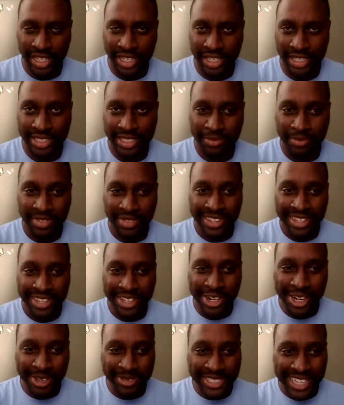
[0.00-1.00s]
You know what I'm
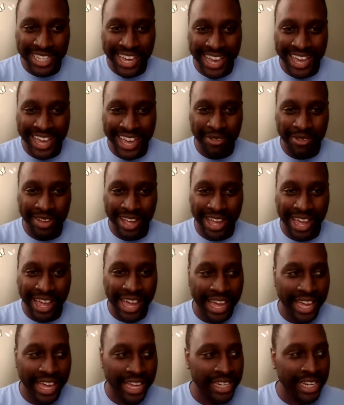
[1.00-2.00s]
saying? And, and
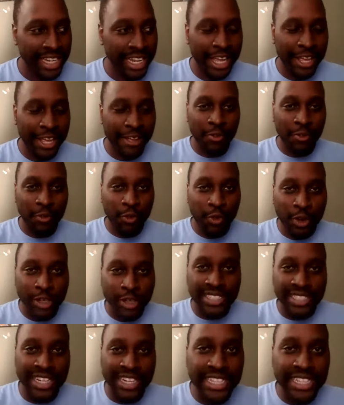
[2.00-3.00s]
for somebody that's
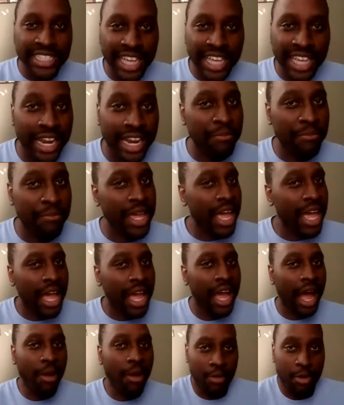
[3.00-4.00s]
uneducated, me,
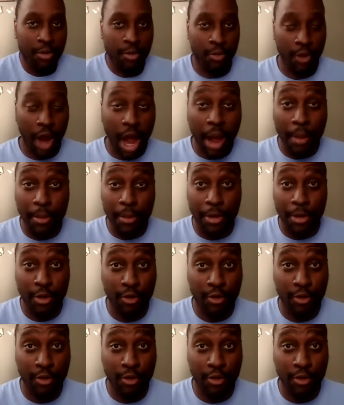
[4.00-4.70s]
I'm a, I'm a rapper.